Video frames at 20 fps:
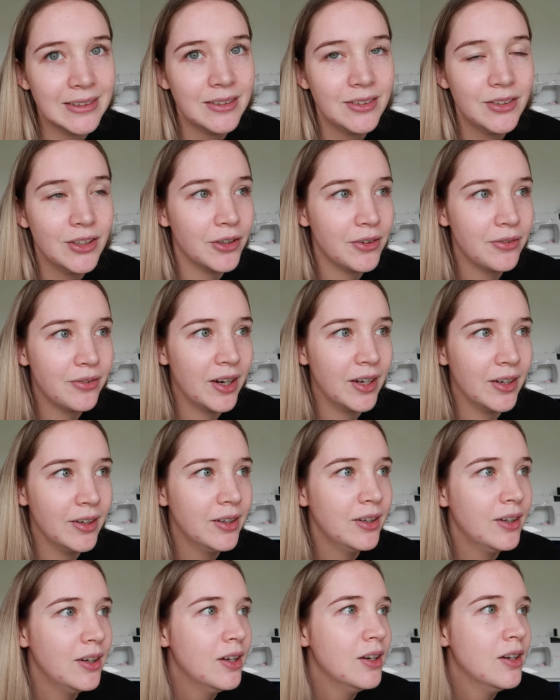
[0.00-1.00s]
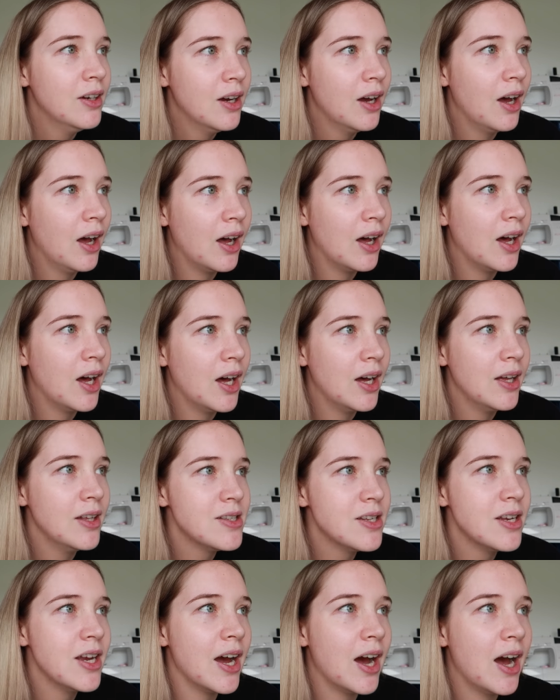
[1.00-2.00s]
Not fun.
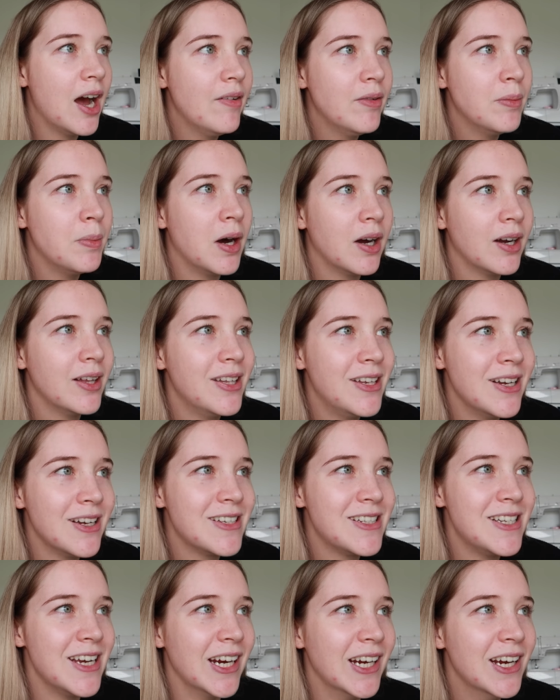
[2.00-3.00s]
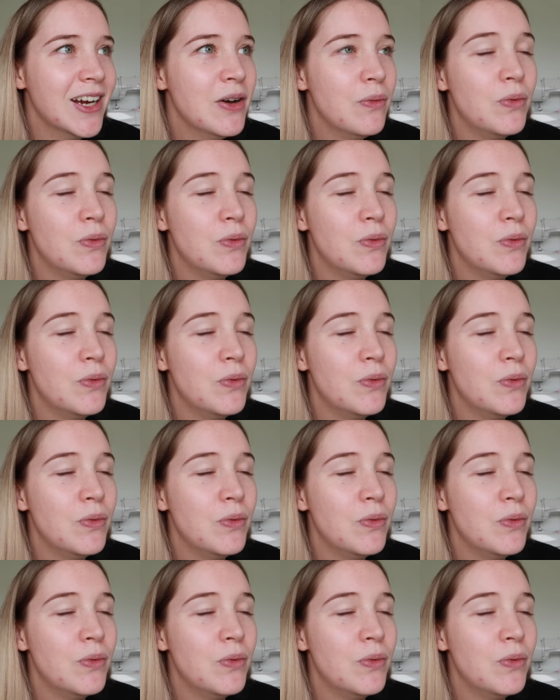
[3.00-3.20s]
So yeah, I have a market the next day,